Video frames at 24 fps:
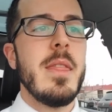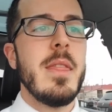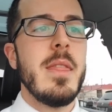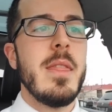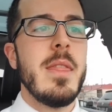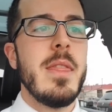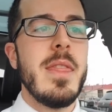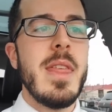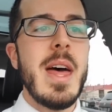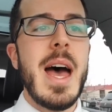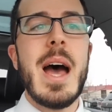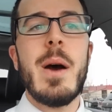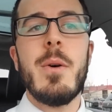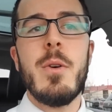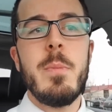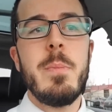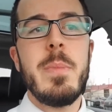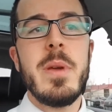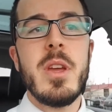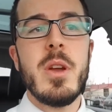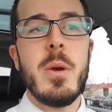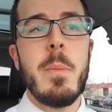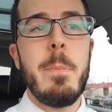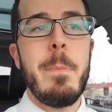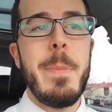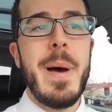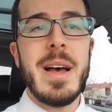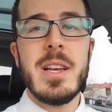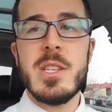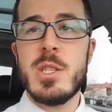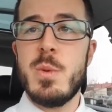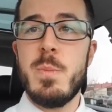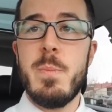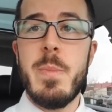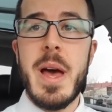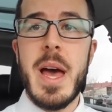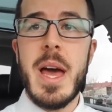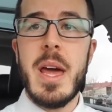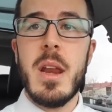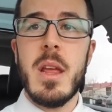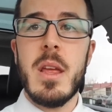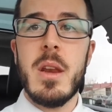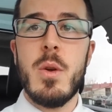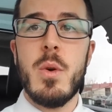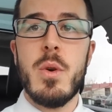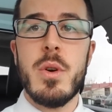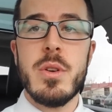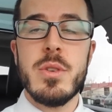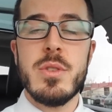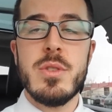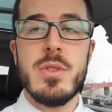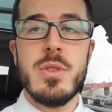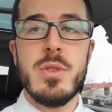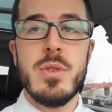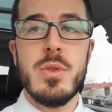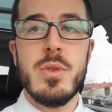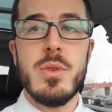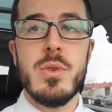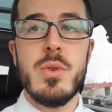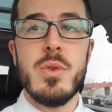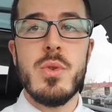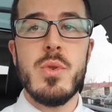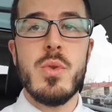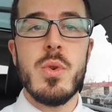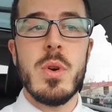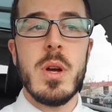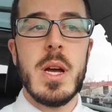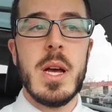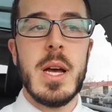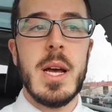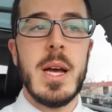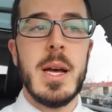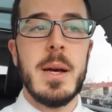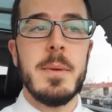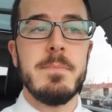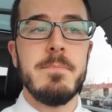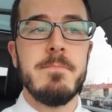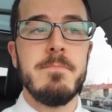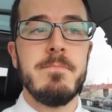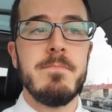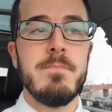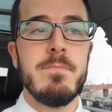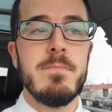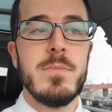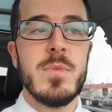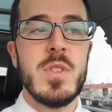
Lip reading: That would be your best bet in order to